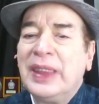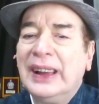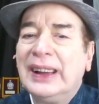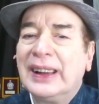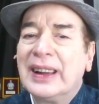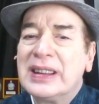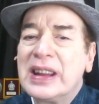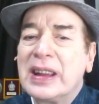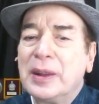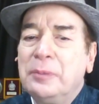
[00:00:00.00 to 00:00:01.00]
uh,
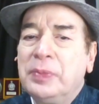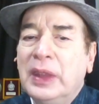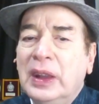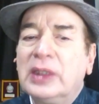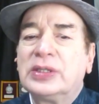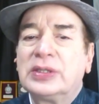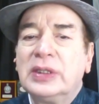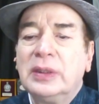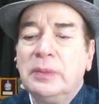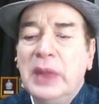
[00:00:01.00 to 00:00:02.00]
hitting is
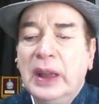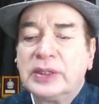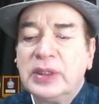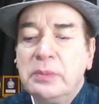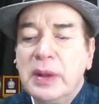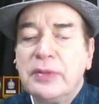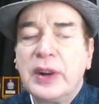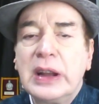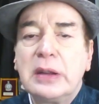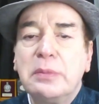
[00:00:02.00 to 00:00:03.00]

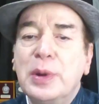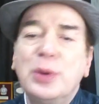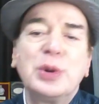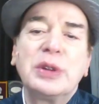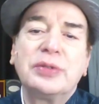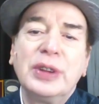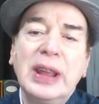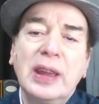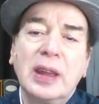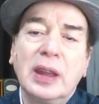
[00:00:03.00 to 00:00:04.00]
exemplified
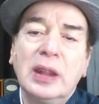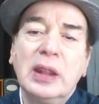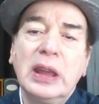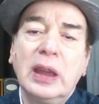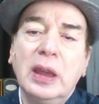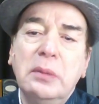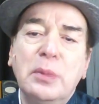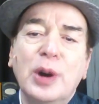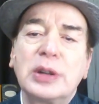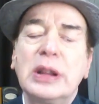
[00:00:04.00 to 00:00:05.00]
beautifully in the
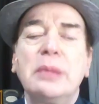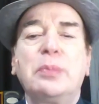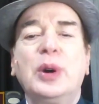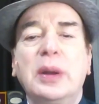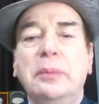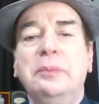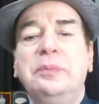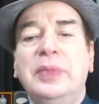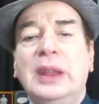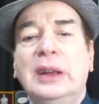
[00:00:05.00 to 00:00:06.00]
immortal poem
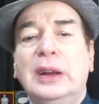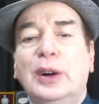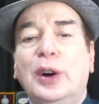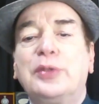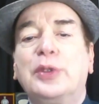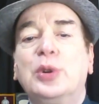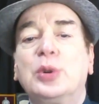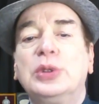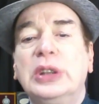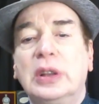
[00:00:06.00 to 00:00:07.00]
of
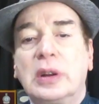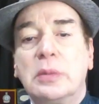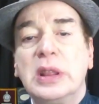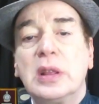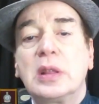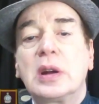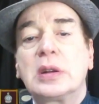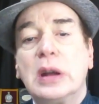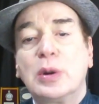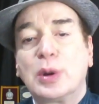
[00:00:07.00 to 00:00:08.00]
Guruji
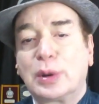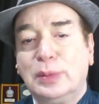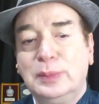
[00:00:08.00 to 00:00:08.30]
Rabindranath Tagore